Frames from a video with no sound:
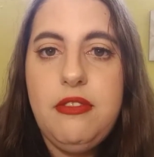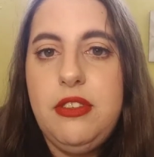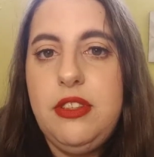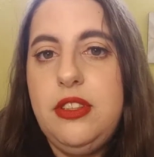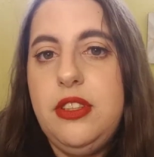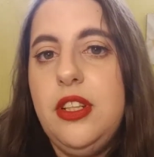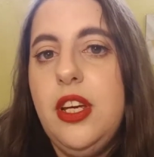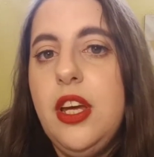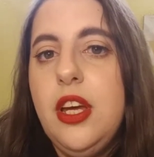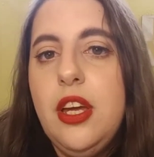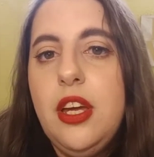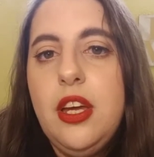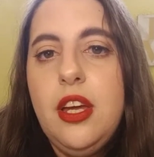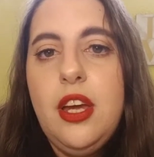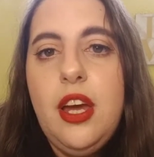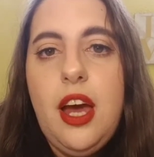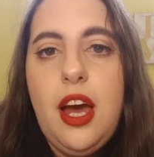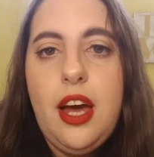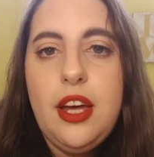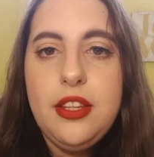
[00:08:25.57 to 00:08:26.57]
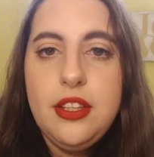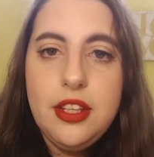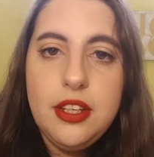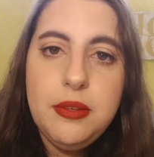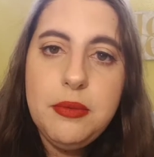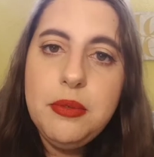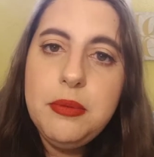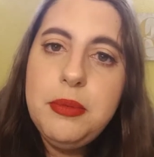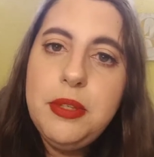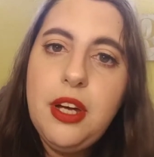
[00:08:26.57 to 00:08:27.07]
And I think
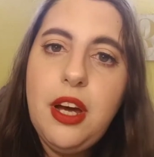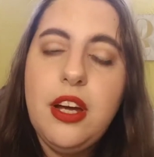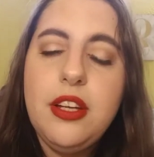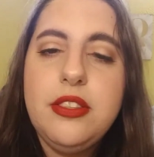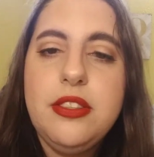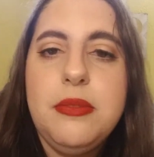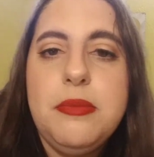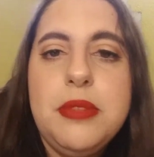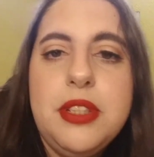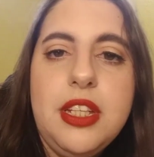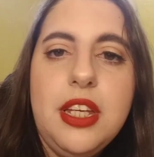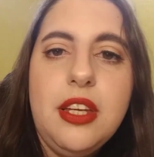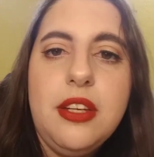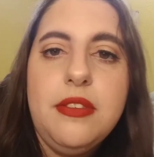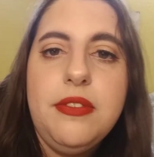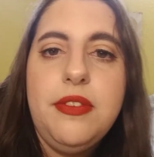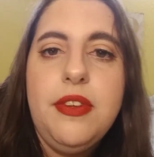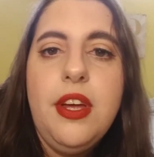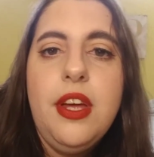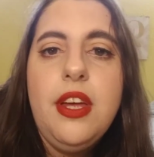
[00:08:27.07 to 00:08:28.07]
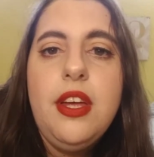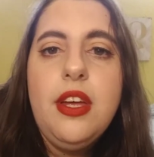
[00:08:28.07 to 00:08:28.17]
it would be awesome to give